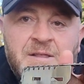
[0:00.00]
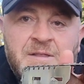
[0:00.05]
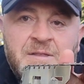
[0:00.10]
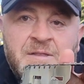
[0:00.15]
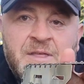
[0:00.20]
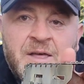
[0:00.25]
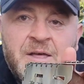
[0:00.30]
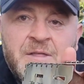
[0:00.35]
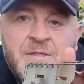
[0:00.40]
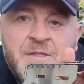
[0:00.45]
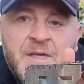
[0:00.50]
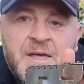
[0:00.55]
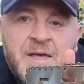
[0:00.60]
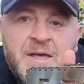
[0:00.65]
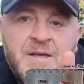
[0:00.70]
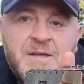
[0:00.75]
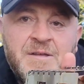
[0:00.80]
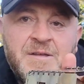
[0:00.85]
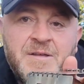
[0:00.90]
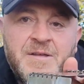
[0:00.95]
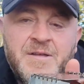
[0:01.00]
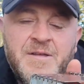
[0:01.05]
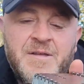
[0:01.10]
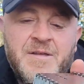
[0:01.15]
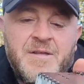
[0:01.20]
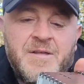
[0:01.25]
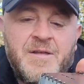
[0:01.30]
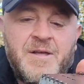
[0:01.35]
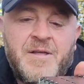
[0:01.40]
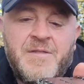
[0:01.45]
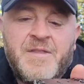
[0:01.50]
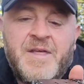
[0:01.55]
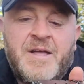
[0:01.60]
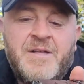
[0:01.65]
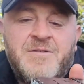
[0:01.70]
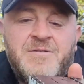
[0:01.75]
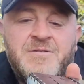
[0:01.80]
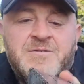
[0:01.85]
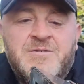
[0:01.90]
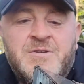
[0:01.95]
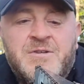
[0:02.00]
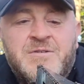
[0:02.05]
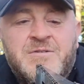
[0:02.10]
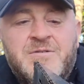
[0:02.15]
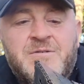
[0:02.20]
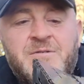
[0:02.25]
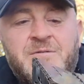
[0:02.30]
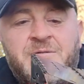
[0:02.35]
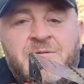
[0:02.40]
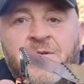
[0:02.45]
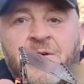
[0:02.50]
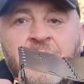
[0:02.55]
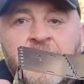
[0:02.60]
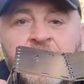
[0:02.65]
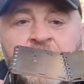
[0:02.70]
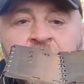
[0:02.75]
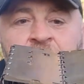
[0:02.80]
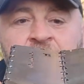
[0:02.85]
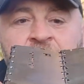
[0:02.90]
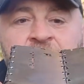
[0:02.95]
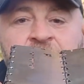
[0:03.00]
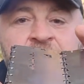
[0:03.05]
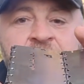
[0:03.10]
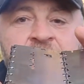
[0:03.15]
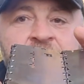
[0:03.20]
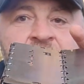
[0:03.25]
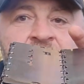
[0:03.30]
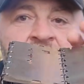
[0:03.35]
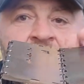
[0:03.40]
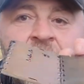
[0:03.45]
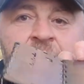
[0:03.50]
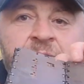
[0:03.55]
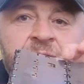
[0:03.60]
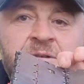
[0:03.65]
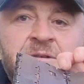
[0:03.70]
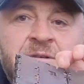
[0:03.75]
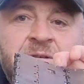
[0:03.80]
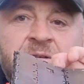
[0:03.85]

that there, and that just folds down